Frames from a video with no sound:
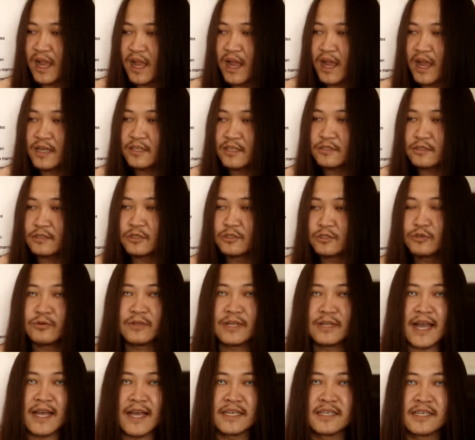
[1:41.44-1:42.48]
and you
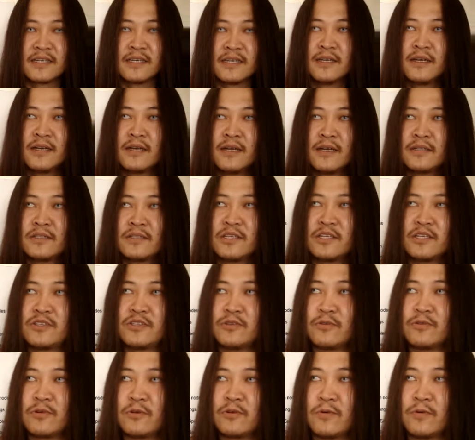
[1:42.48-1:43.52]
like this,
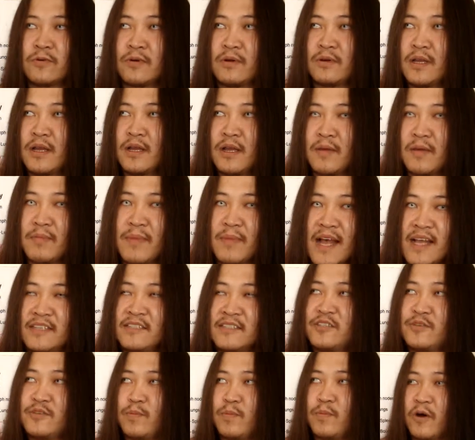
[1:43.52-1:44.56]
you know,
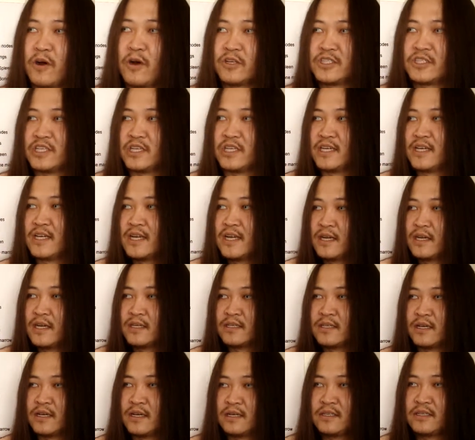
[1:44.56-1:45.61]
man's body.
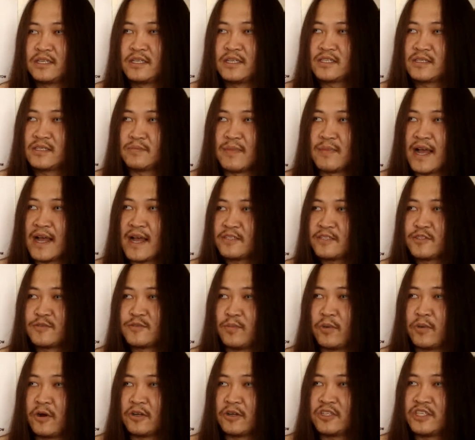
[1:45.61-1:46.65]
This man's
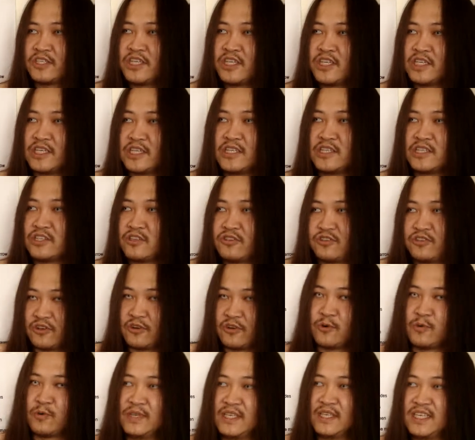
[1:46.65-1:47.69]
body is
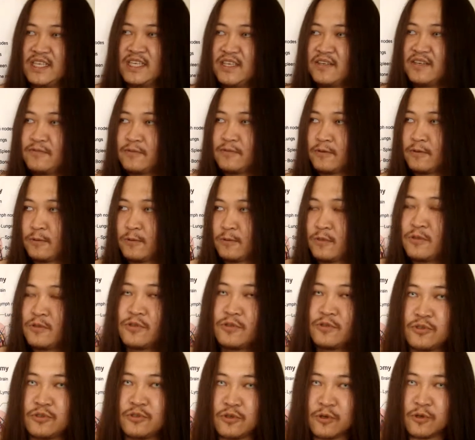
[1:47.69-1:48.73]
so evil,
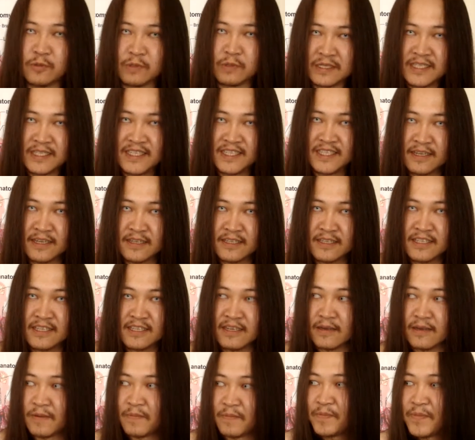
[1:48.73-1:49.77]
so
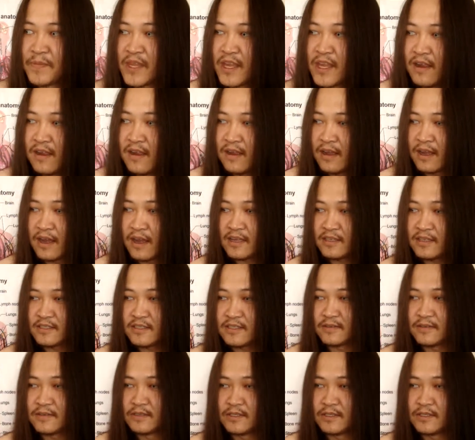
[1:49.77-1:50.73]
sexy, and